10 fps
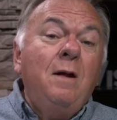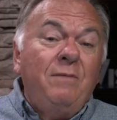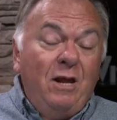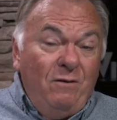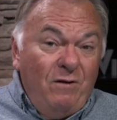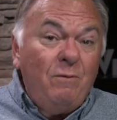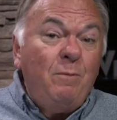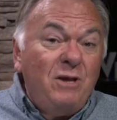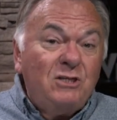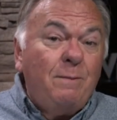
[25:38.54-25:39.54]
that
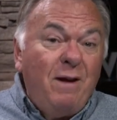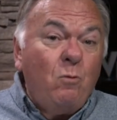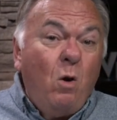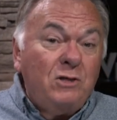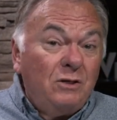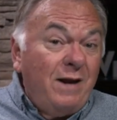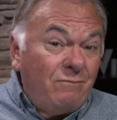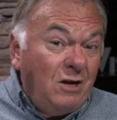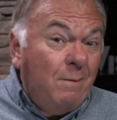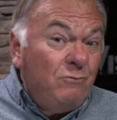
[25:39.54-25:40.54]
if somebody wants, they're going to
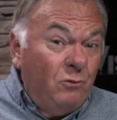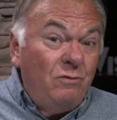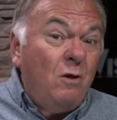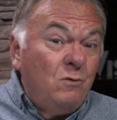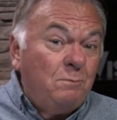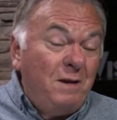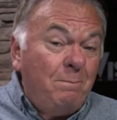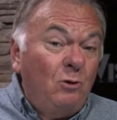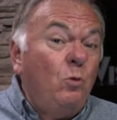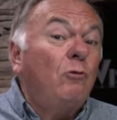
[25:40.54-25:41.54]
have to come through those
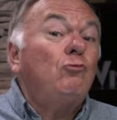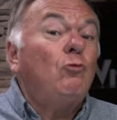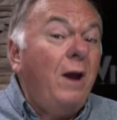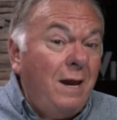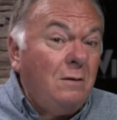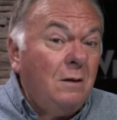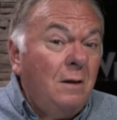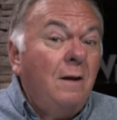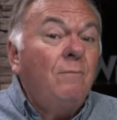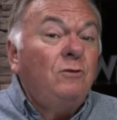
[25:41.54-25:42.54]
people who are trained
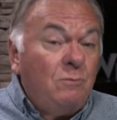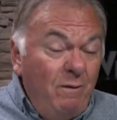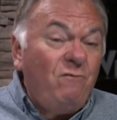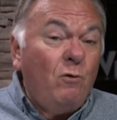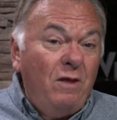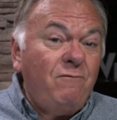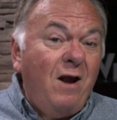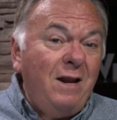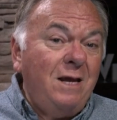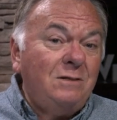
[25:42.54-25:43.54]
before they
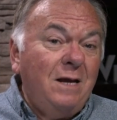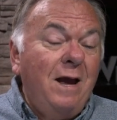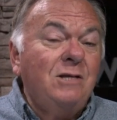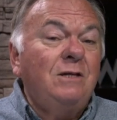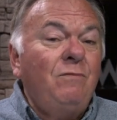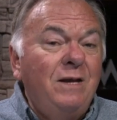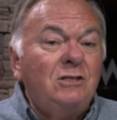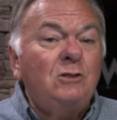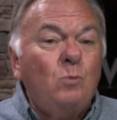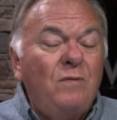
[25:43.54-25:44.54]
finally get to us. And
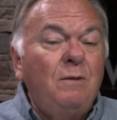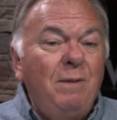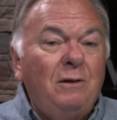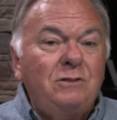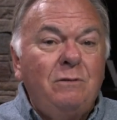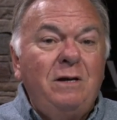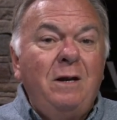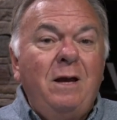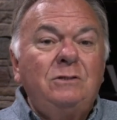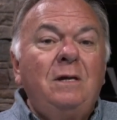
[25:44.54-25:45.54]
this is what the military
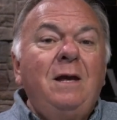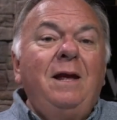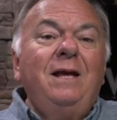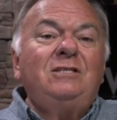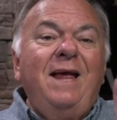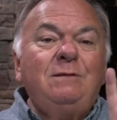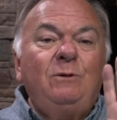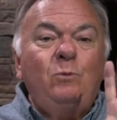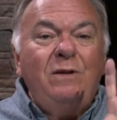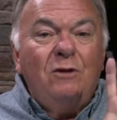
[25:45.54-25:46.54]
does. It stands
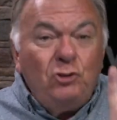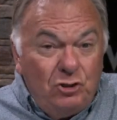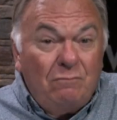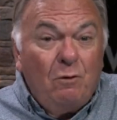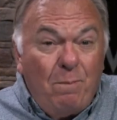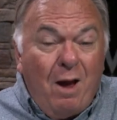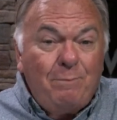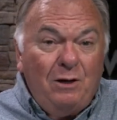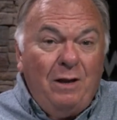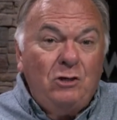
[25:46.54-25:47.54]
between the general
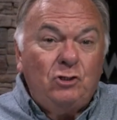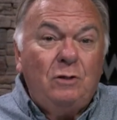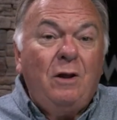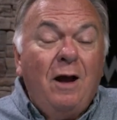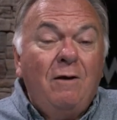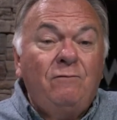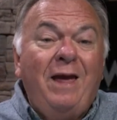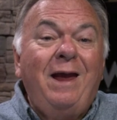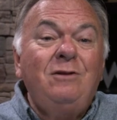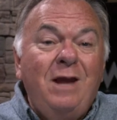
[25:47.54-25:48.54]
population of
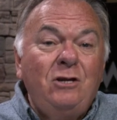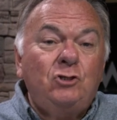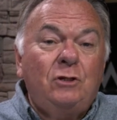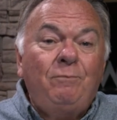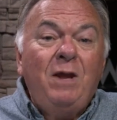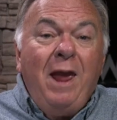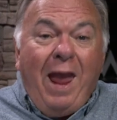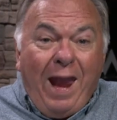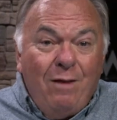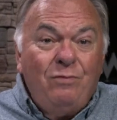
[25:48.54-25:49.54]
a nation
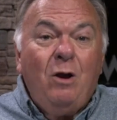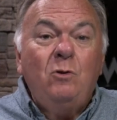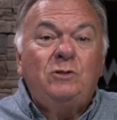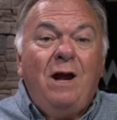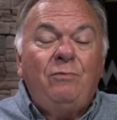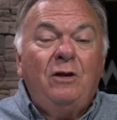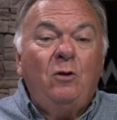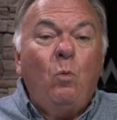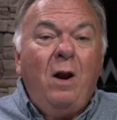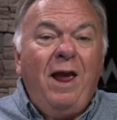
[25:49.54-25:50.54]
and those out there
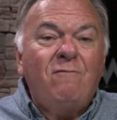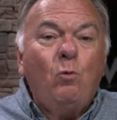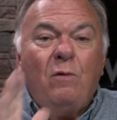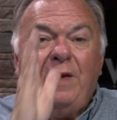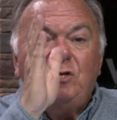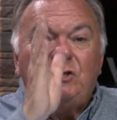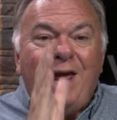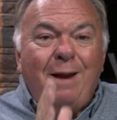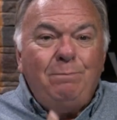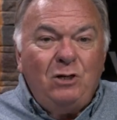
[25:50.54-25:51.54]
that want to have war. They
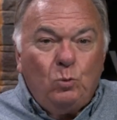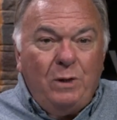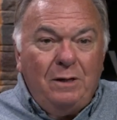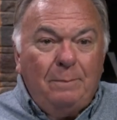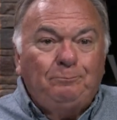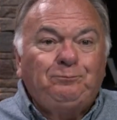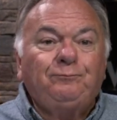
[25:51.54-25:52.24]
stand between it.